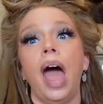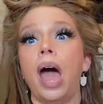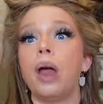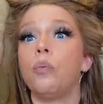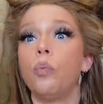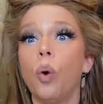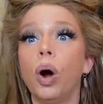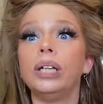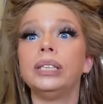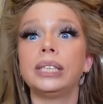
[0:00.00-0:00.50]

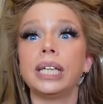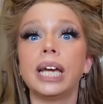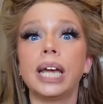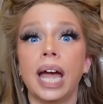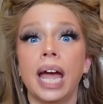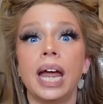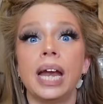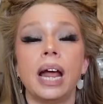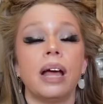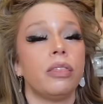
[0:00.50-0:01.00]
And once
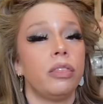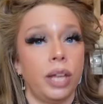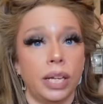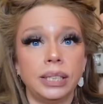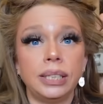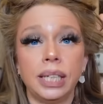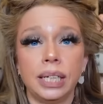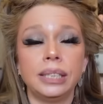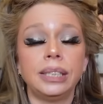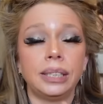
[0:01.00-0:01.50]
again,
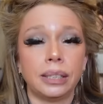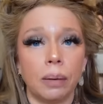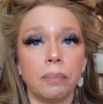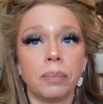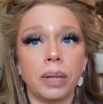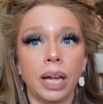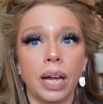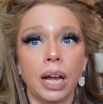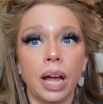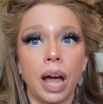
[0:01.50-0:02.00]
this is
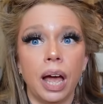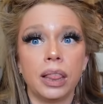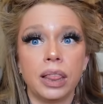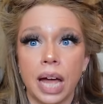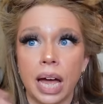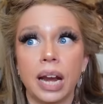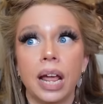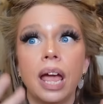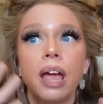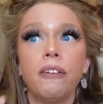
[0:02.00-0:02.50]
something
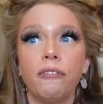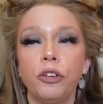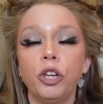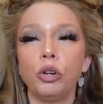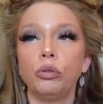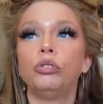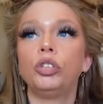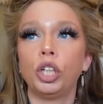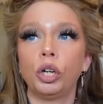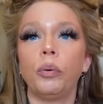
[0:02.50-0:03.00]
that if
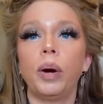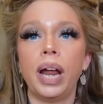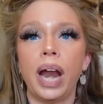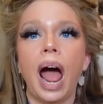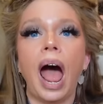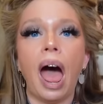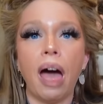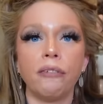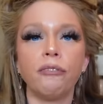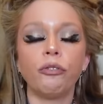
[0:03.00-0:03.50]
you do it
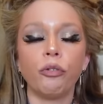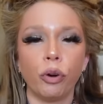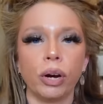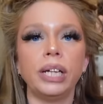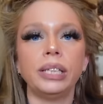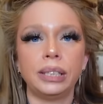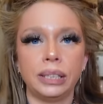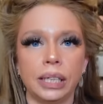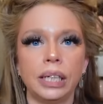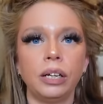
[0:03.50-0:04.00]
every
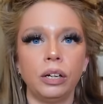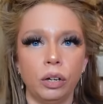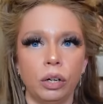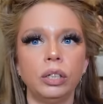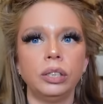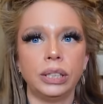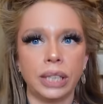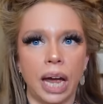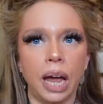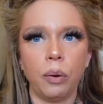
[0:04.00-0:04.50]

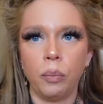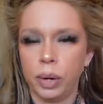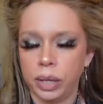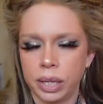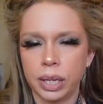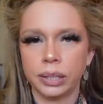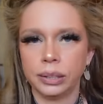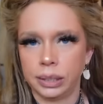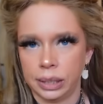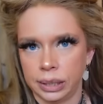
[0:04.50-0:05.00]
single day with
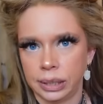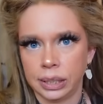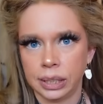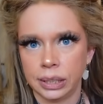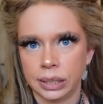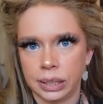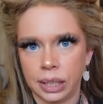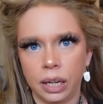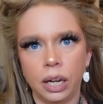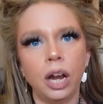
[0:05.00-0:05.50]

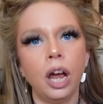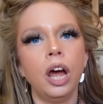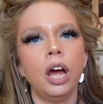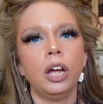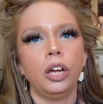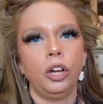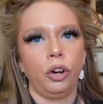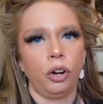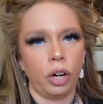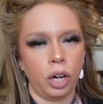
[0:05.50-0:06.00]
consistency,
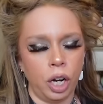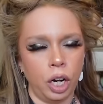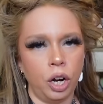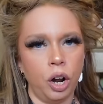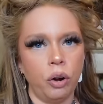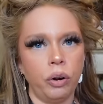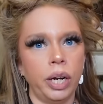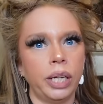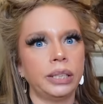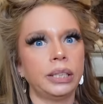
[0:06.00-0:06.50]
you're gonna
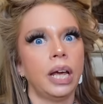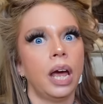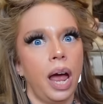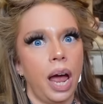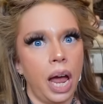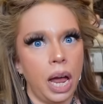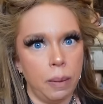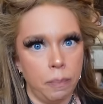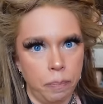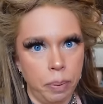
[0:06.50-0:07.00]
notice
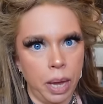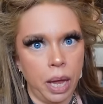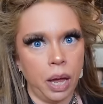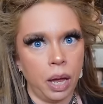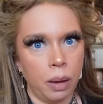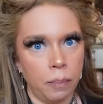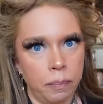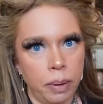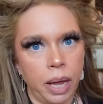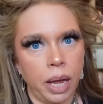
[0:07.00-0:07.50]
a
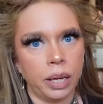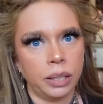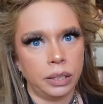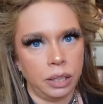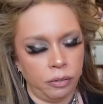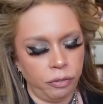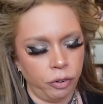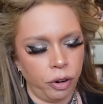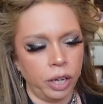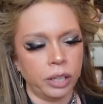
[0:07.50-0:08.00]
big, big
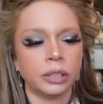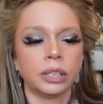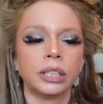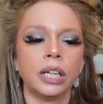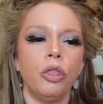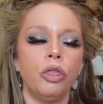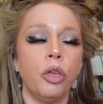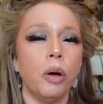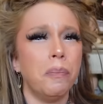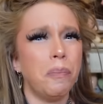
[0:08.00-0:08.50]
difference.
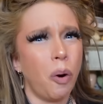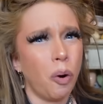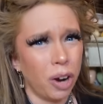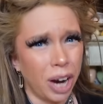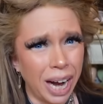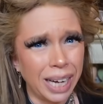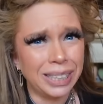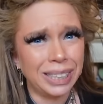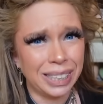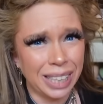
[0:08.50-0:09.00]
The more
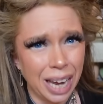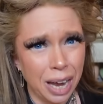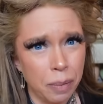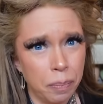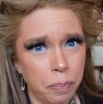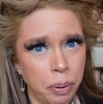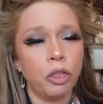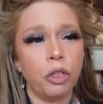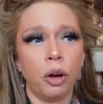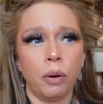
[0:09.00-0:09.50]
I
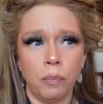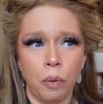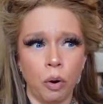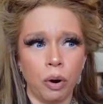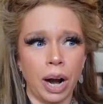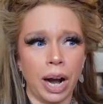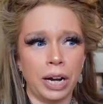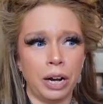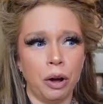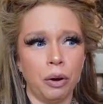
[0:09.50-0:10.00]
skip, the more
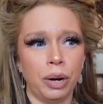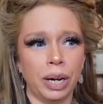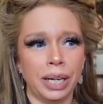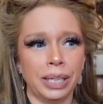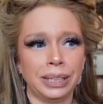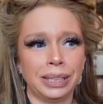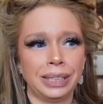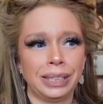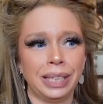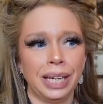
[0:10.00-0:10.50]
I
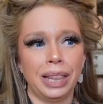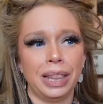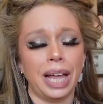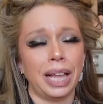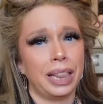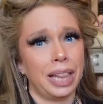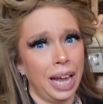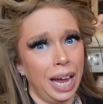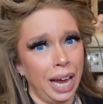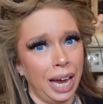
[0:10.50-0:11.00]
notice
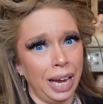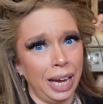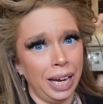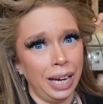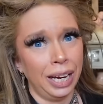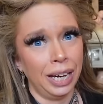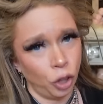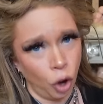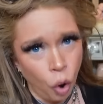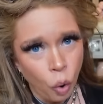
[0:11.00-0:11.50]
that they
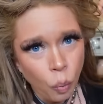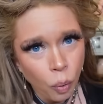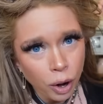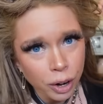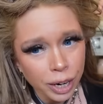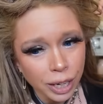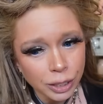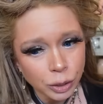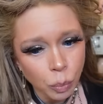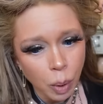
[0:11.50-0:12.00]
don't
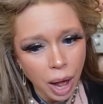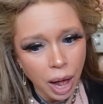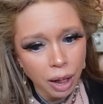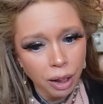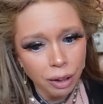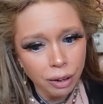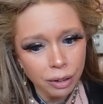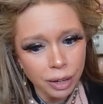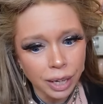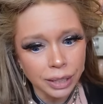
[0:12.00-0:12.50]
work as
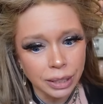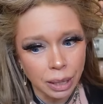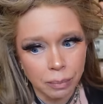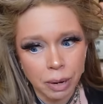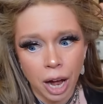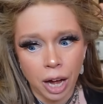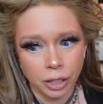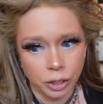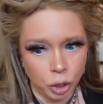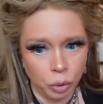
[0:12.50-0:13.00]
well because I'm
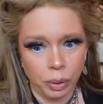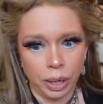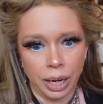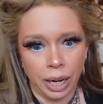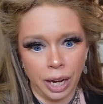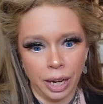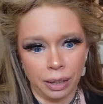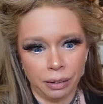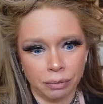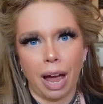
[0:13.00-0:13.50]
not doing
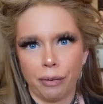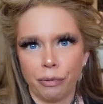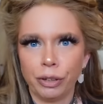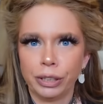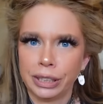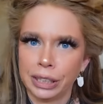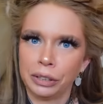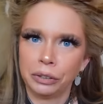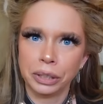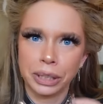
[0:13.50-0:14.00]
it every
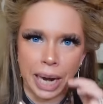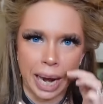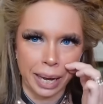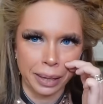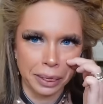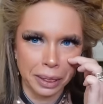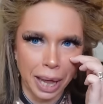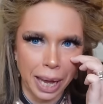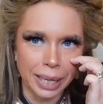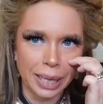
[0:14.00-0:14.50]
single day.
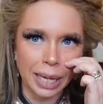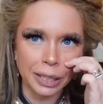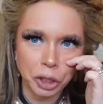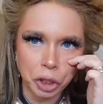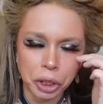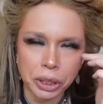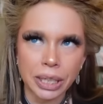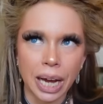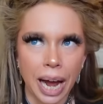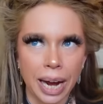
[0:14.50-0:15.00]
Like, that's
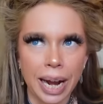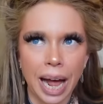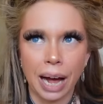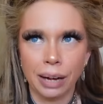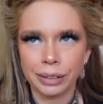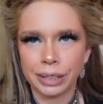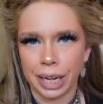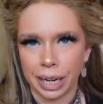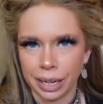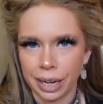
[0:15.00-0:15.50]
just kind of how
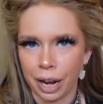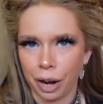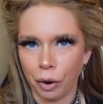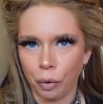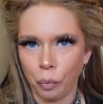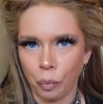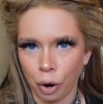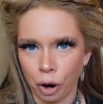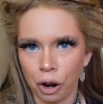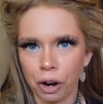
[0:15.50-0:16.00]

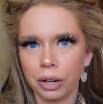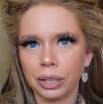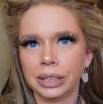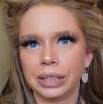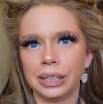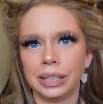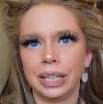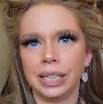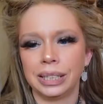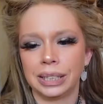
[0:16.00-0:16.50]
skincare
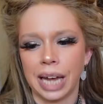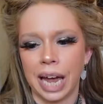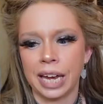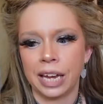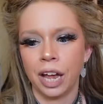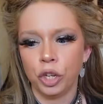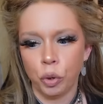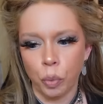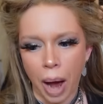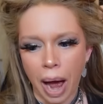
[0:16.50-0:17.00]
works, is
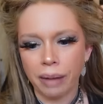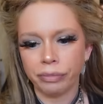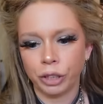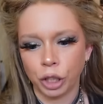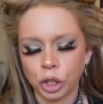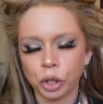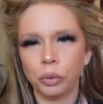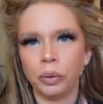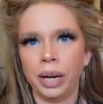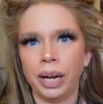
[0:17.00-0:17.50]
like you have to
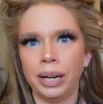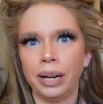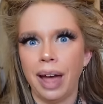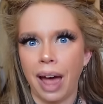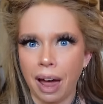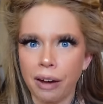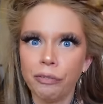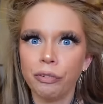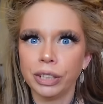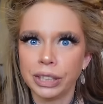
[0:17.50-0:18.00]
do it
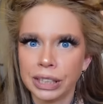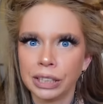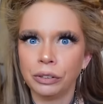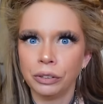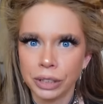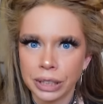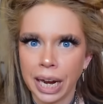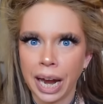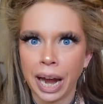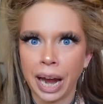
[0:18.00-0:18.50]
every
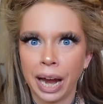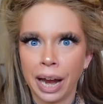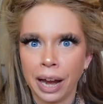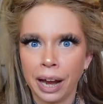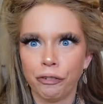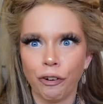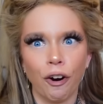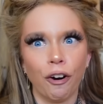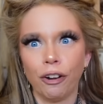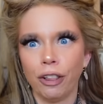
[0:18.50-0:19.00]
single day
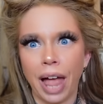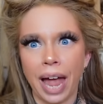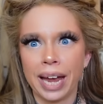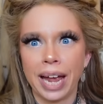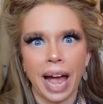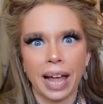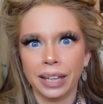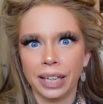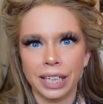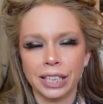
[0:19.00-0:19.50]
for like
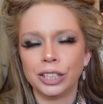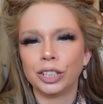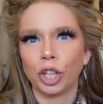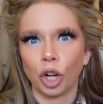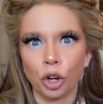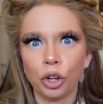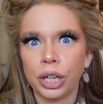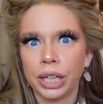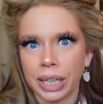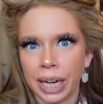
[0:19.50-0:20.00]
at least
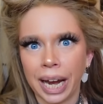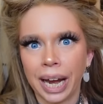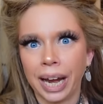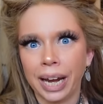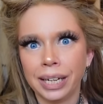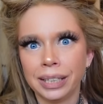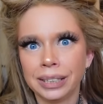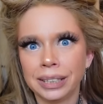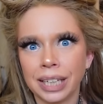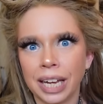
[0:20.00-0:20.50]
30
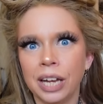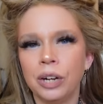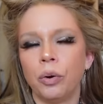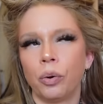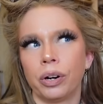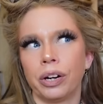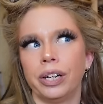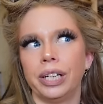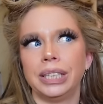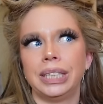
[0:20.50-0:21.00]
days in
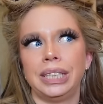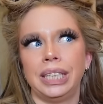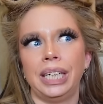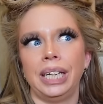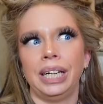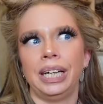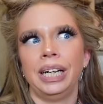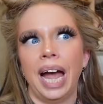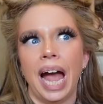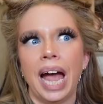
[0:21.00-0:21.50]
order to
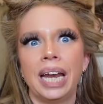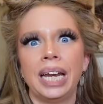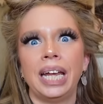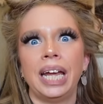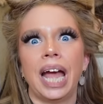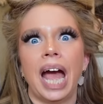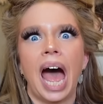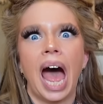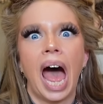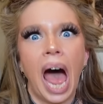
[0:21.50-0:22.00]
see
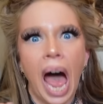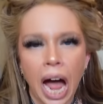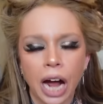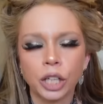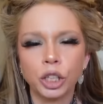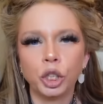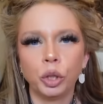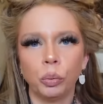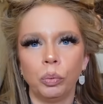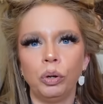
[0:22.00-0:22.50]
any
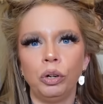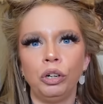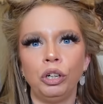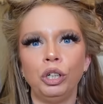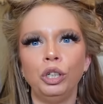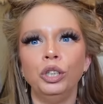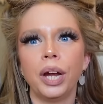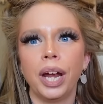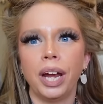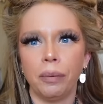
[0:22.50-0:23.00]

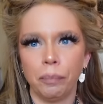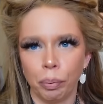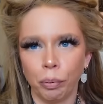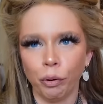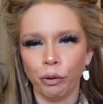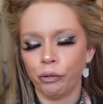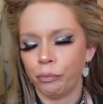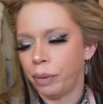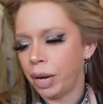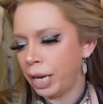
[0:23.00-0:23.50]
actual
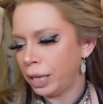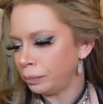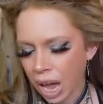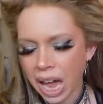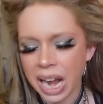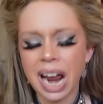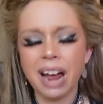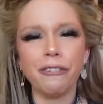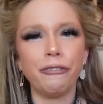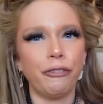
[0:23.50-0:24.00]
improvement.
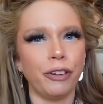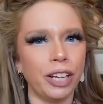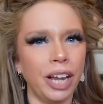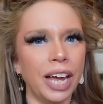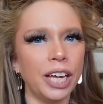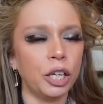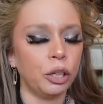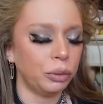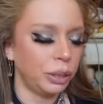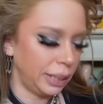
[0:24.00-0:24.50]
And I feel
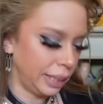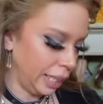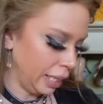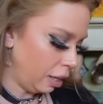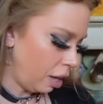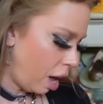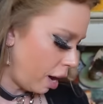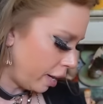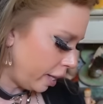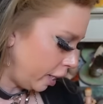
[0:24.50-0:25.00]
like you see a
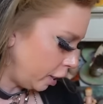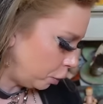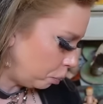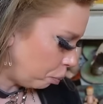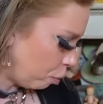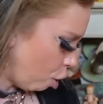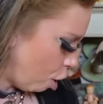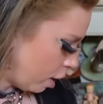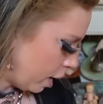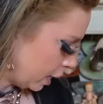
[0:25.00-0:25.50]
lot of these
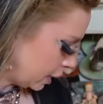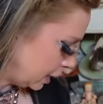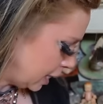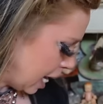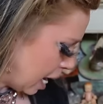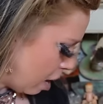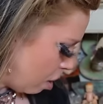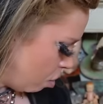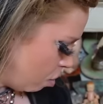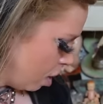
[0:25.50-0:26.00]
products
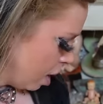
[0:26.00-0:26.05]
now,